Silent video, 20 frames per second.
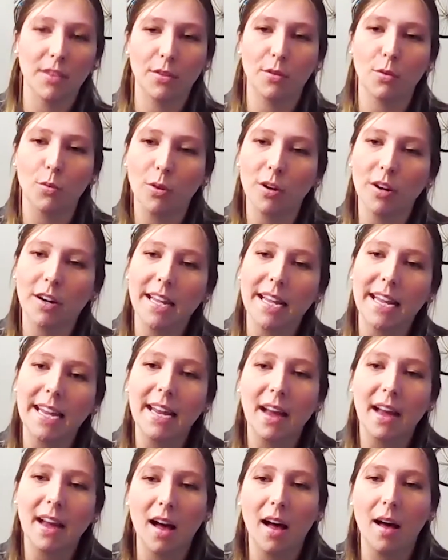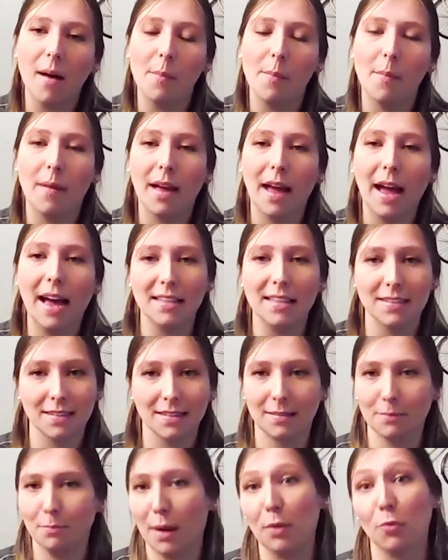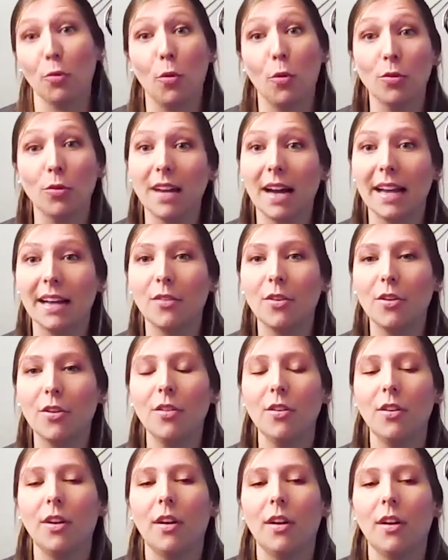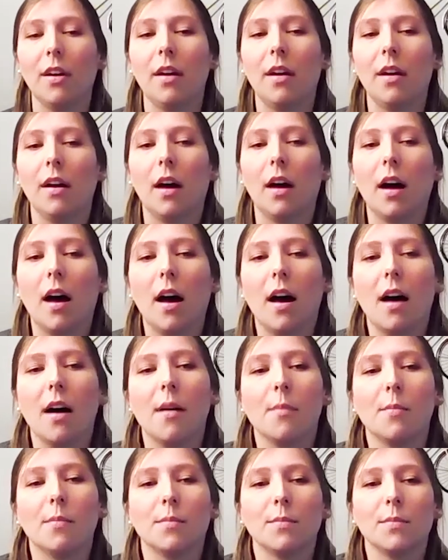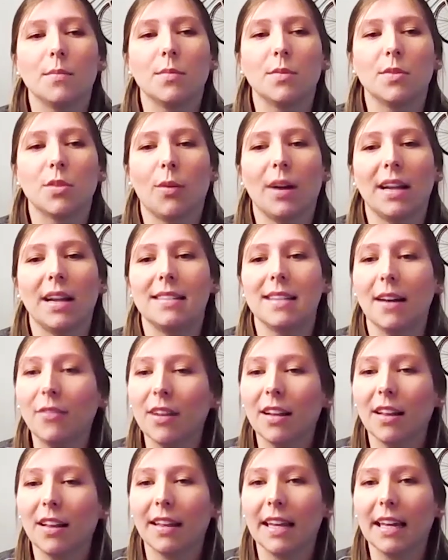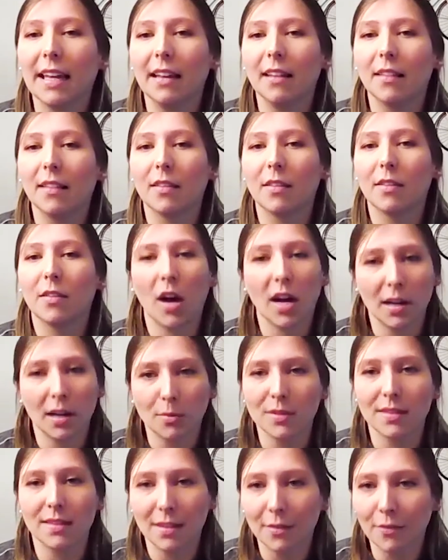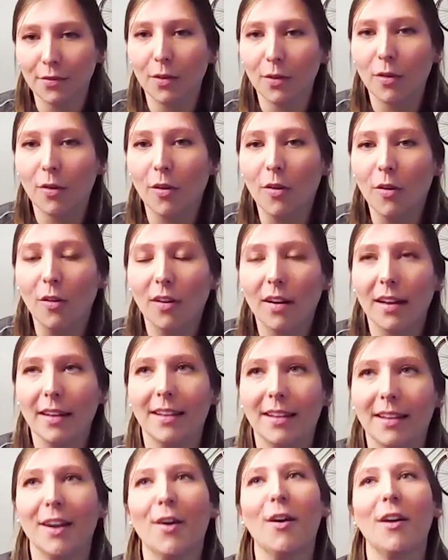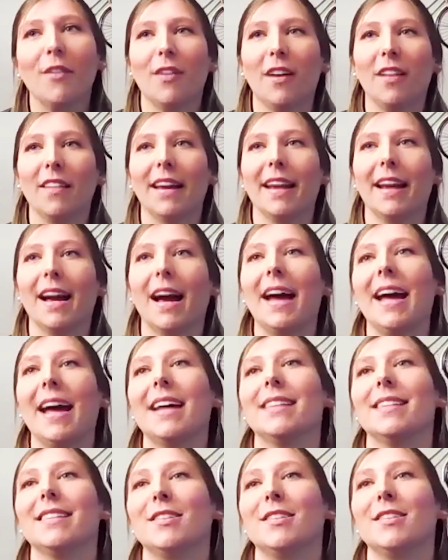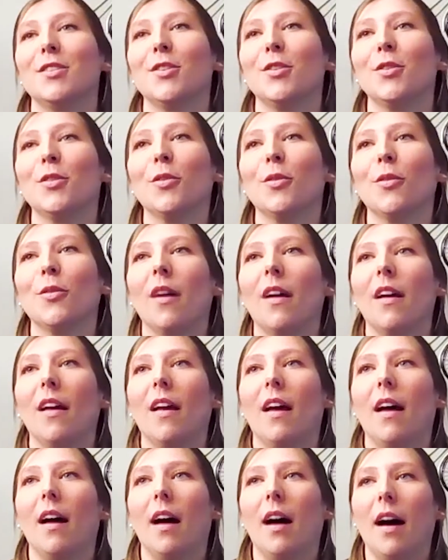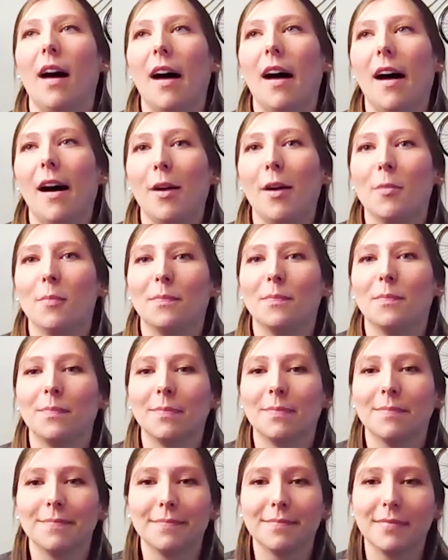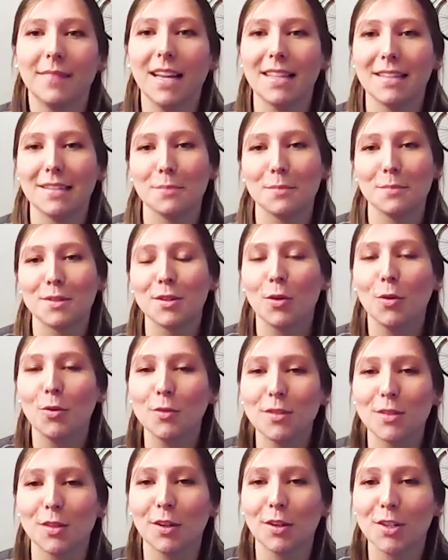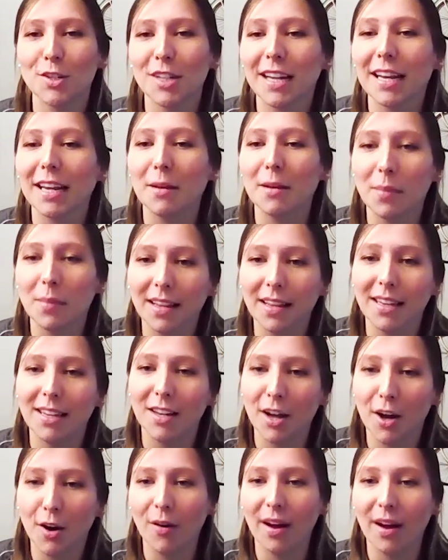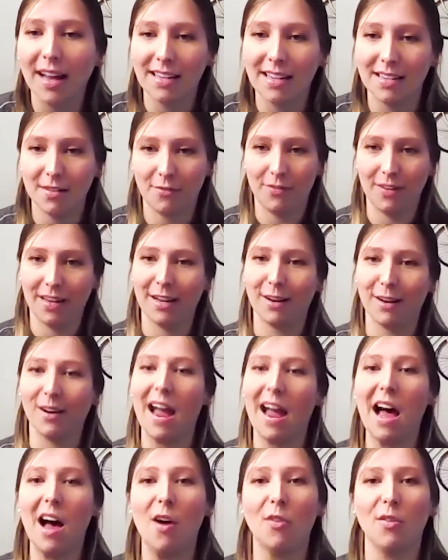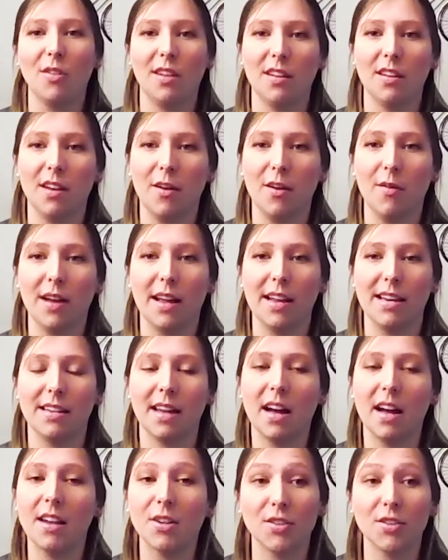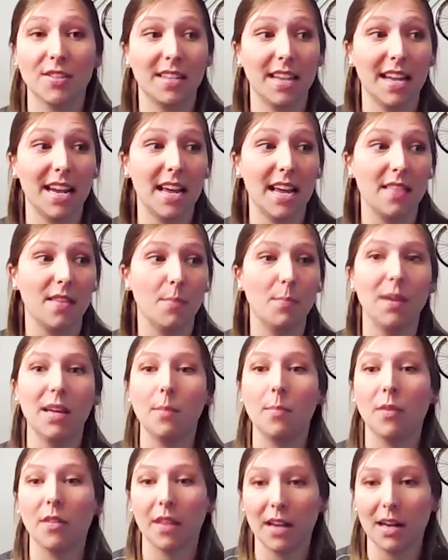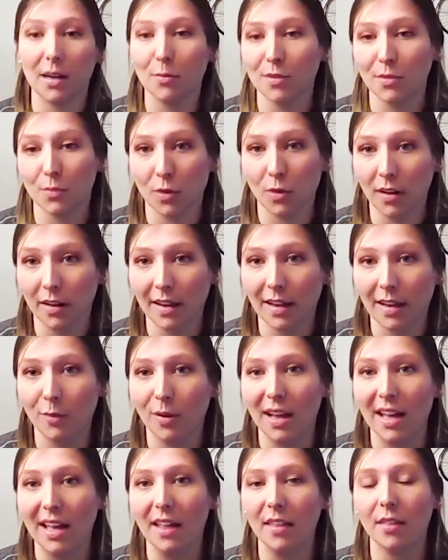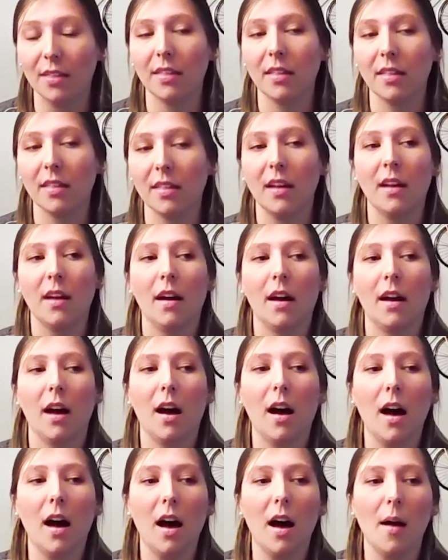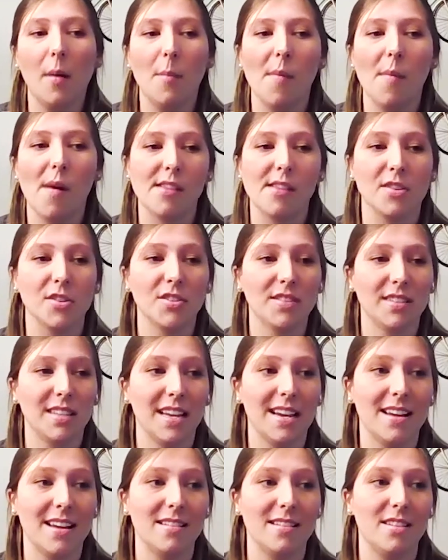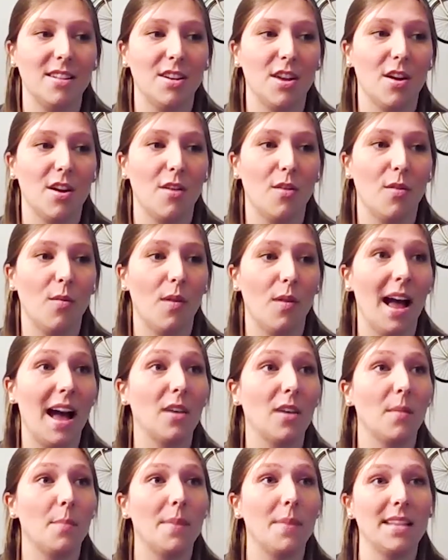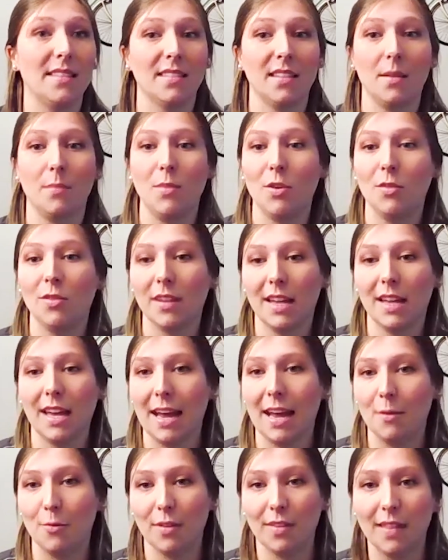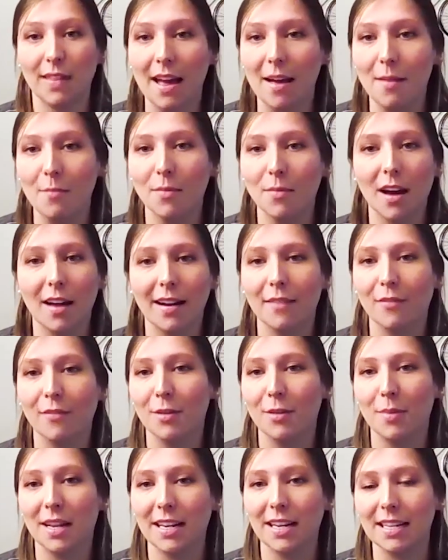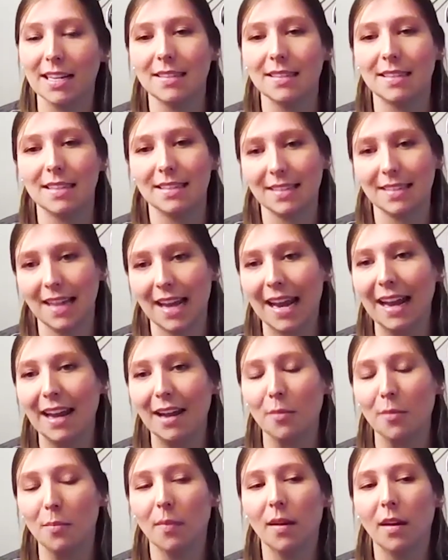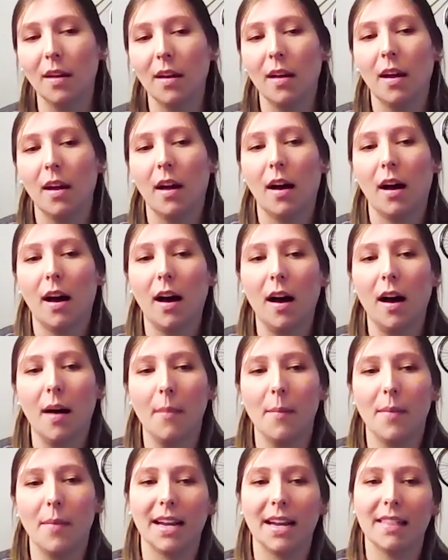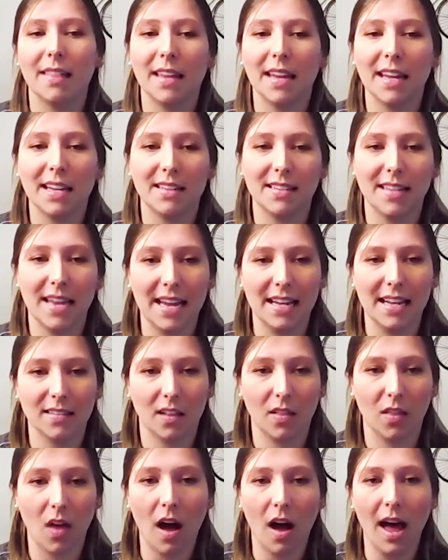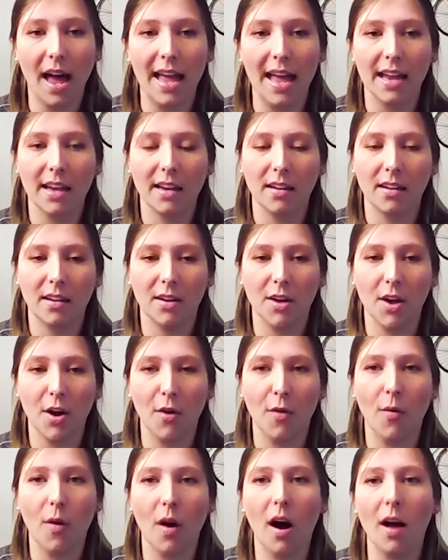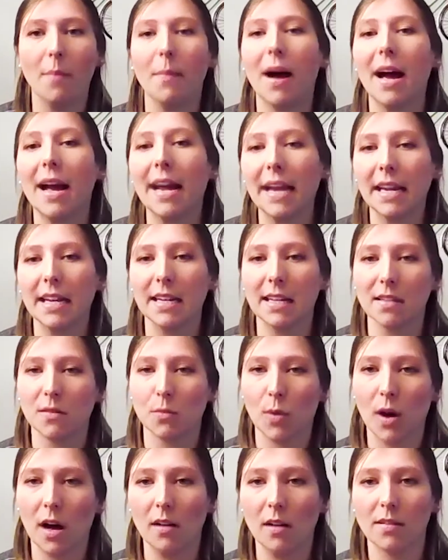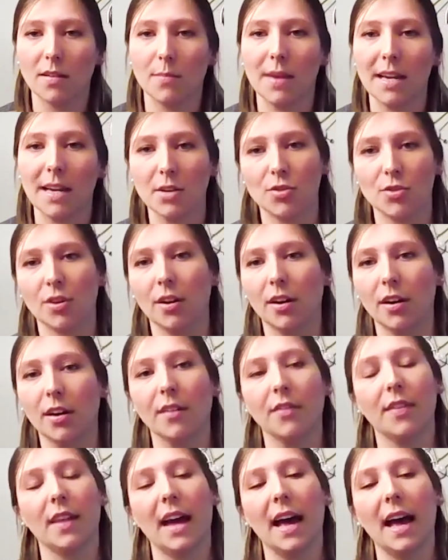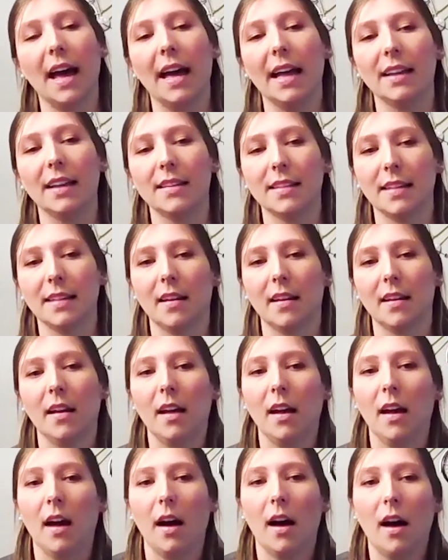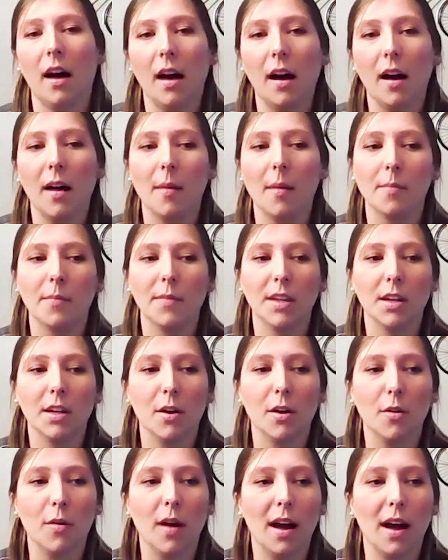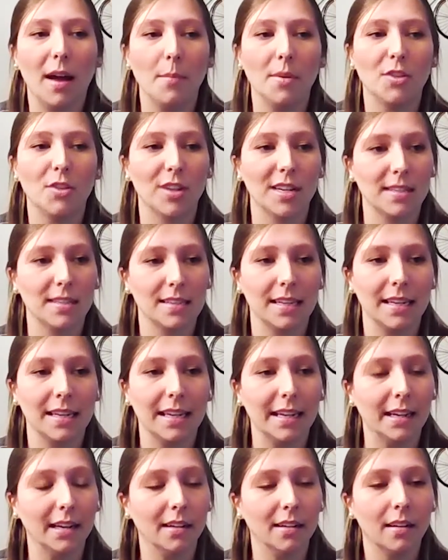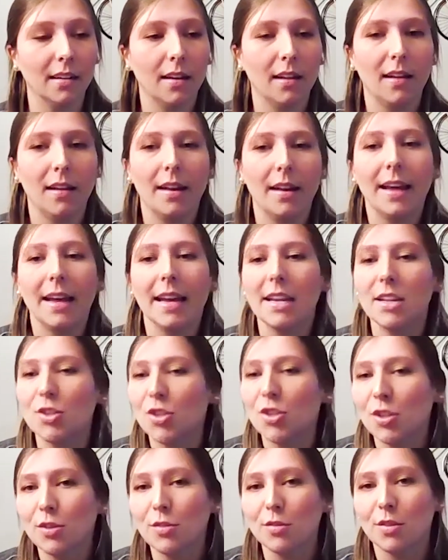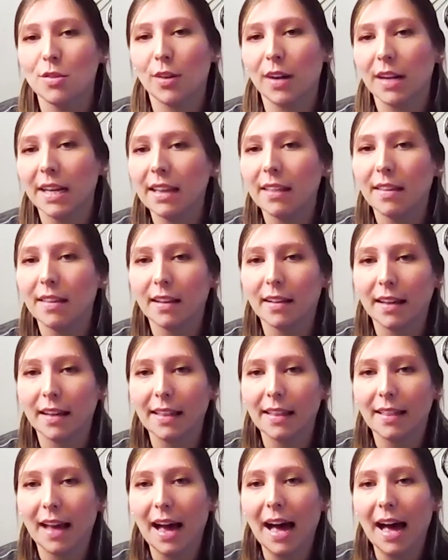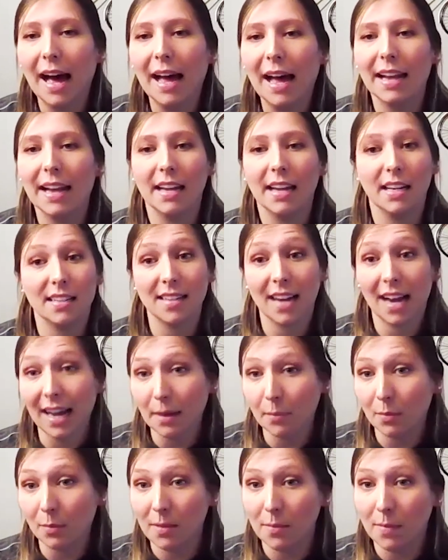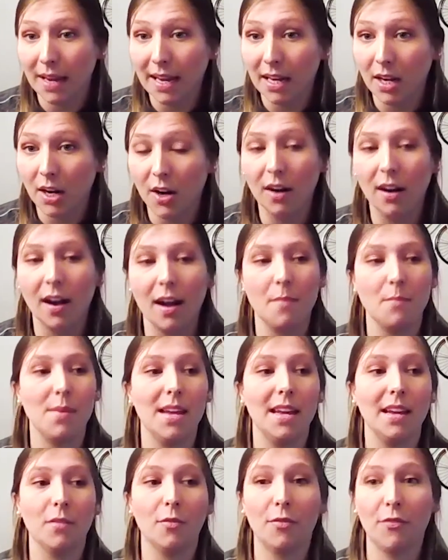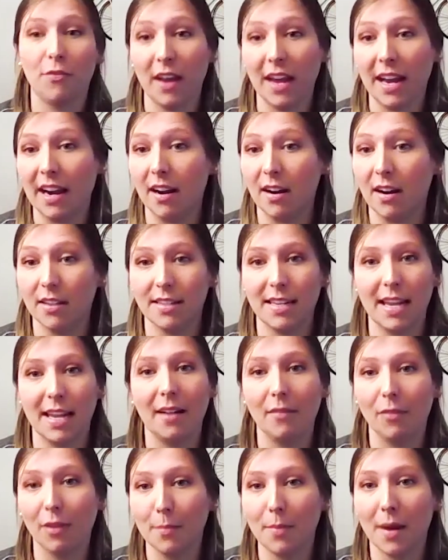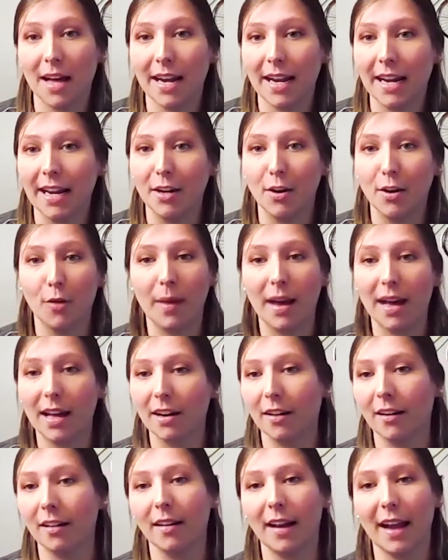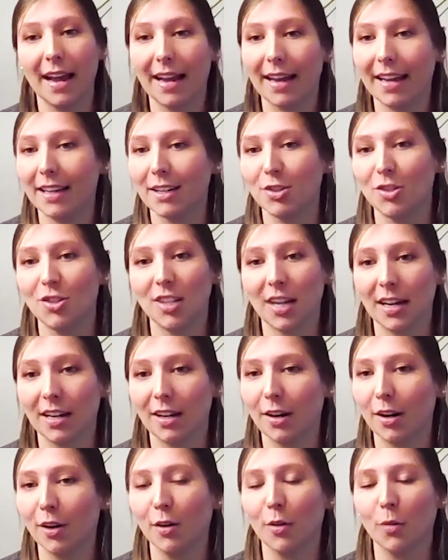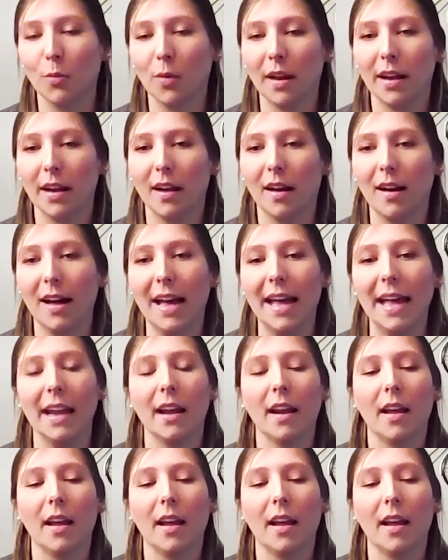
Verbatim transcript: of authority um, as my role title um, so I definitely thought it was difficult. You know, I felt like I had to do um, not some soul searching, but you know, I had to figure out, you know, I had to understand the people that I was working with, um, understand, you know, how to best communicate with them. Not everybody is the same. Um, and I think it takes a lot, you know, on my end as well to make sure that, um, you know, I'm addressing issues or anything like that in a timely manner. and being fair to everybody, no matter age, gender, whatnot.